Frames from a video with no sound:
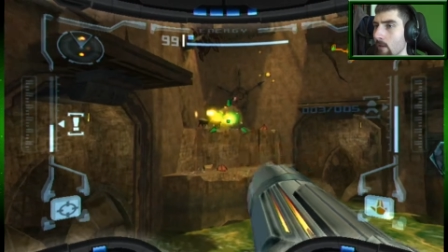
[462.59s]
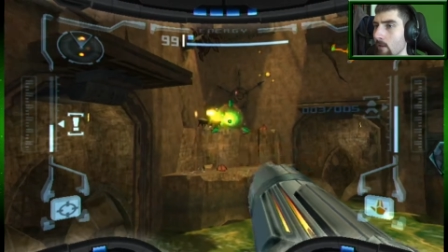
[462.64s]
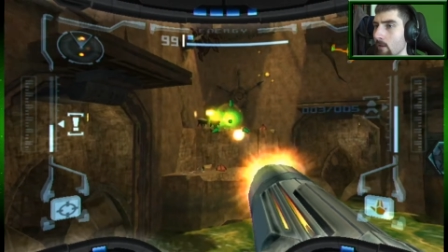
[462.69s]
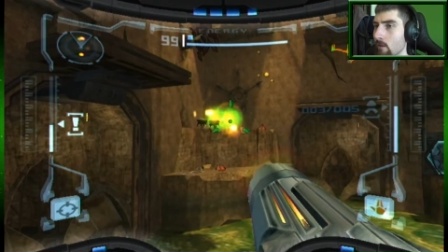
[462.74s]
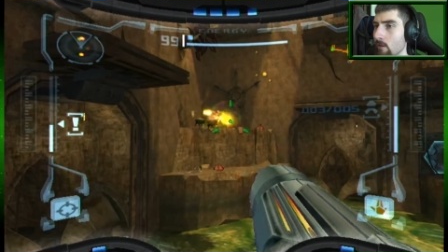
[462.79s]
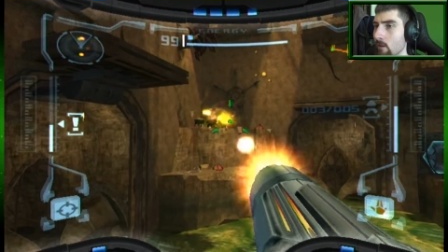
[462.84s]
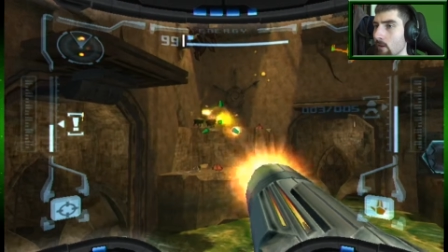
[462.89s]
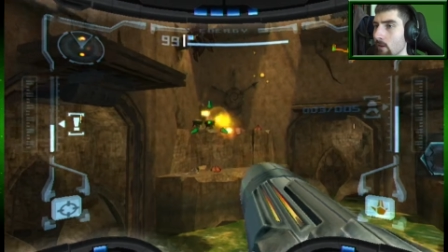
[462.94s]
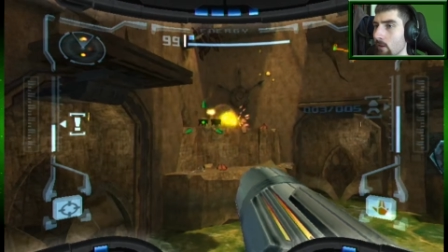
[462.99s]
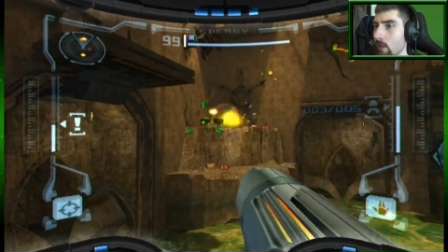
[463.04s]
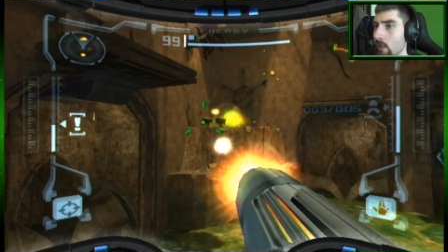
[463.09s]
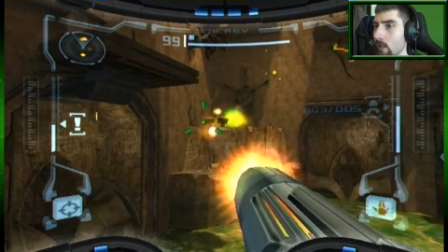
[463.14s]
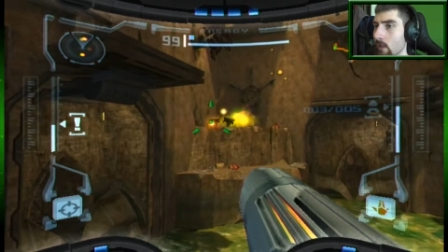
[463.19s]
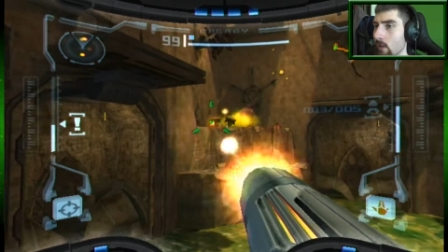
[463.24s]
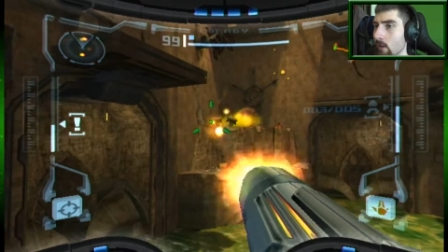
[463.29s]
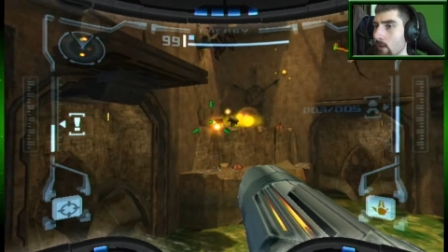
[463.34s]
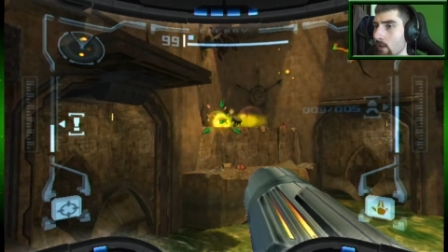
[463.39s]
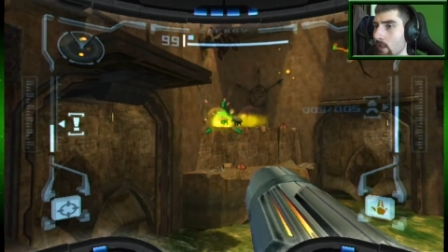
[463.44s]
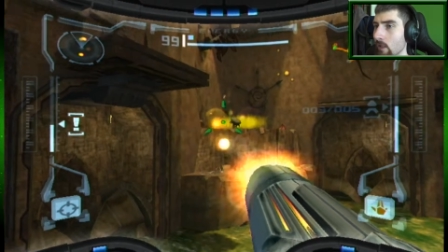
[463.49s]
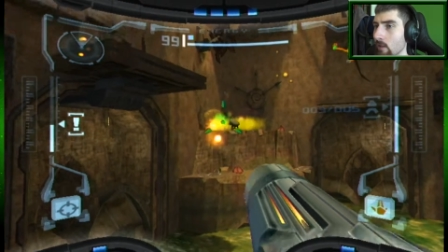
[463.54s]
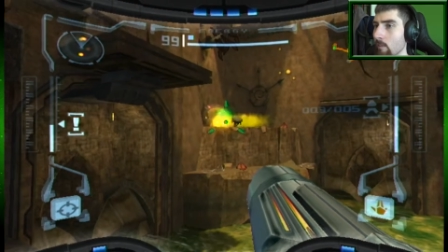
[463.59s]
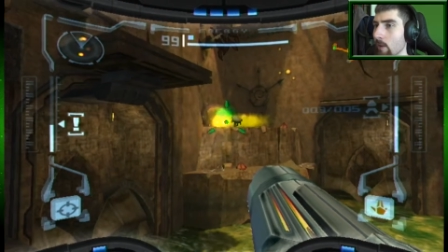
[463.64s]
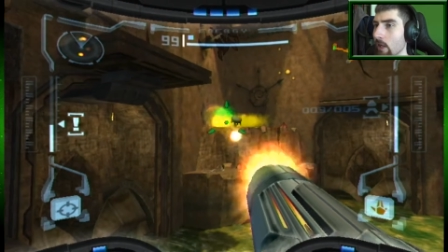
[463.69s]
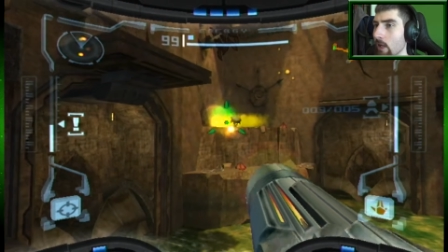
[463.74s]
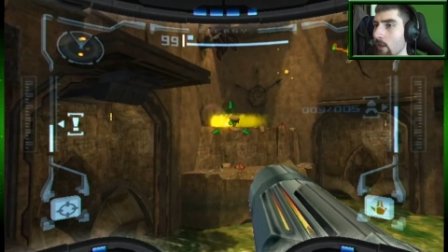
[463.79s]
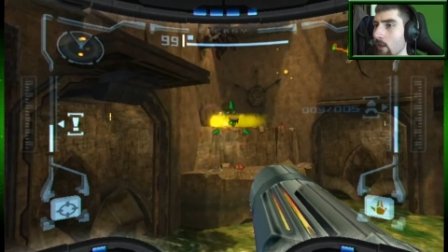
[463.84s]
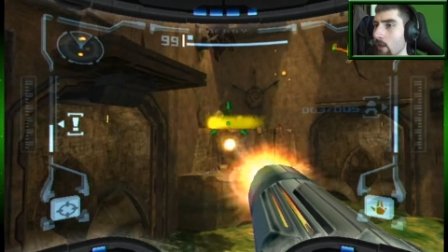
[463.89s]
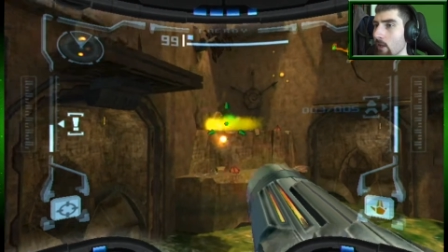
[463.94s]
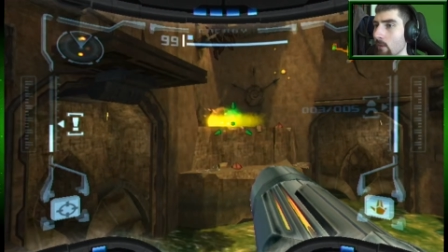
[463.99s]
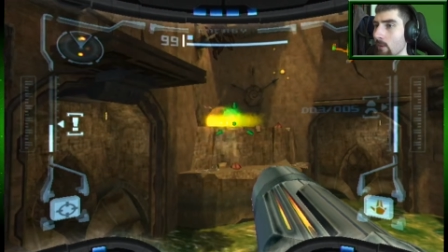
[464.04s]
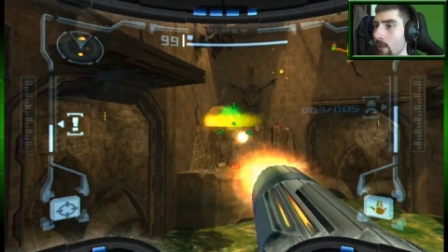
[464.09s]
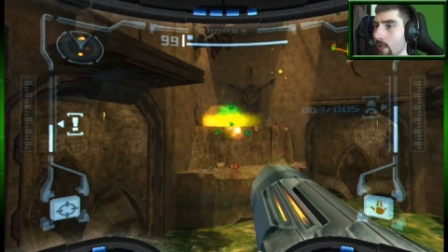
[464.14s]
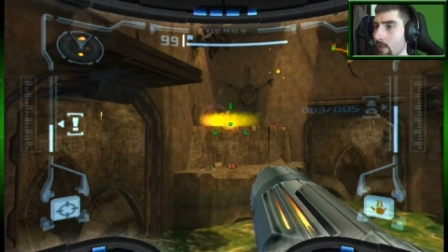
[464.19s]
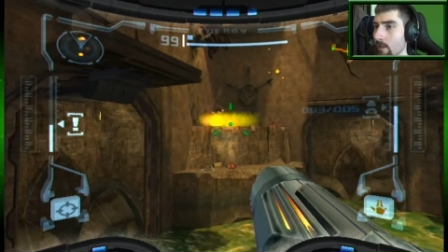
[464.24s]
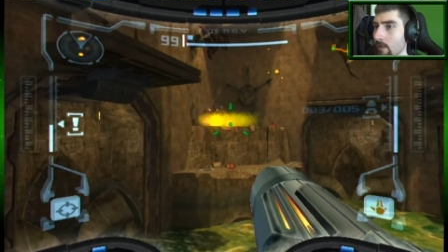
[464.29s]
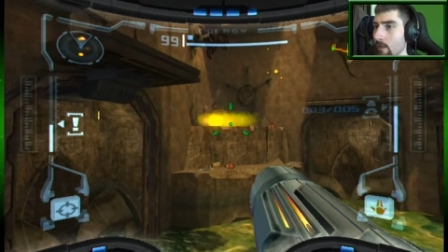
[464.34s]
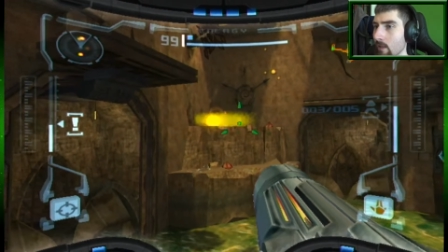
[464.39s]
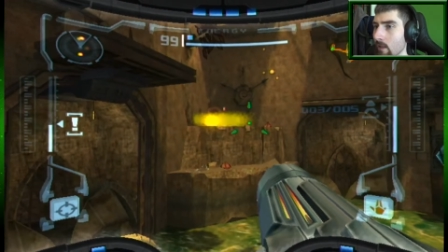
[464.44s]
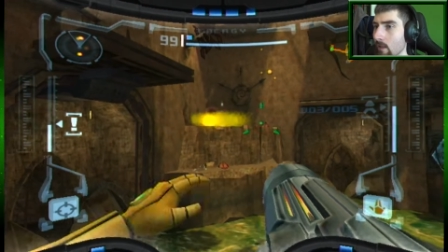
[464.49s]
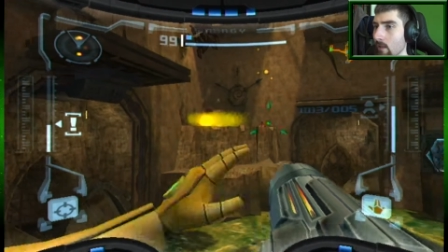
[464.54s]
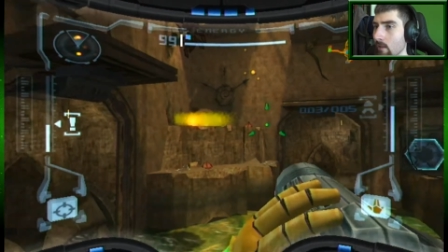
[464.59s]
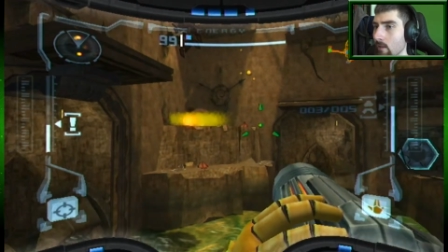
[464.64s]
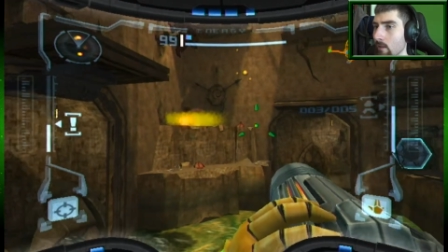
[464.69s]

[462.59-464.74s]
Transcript: So they don't get bother us.